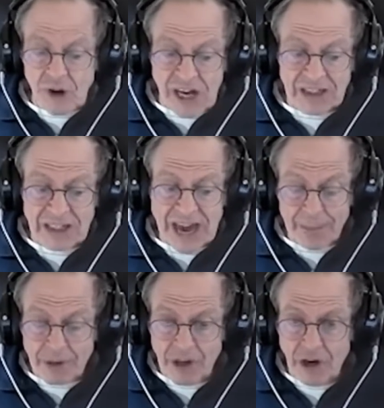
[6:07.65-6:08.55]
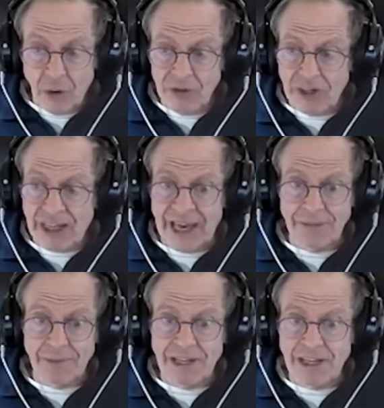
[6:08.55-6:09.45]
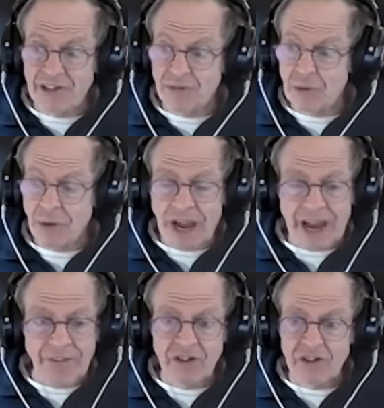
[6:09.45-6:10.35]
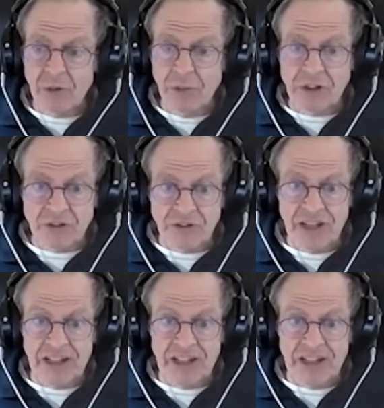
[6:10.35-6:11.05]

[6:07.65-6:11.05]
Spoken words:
adopt gold again because we were having so much fun,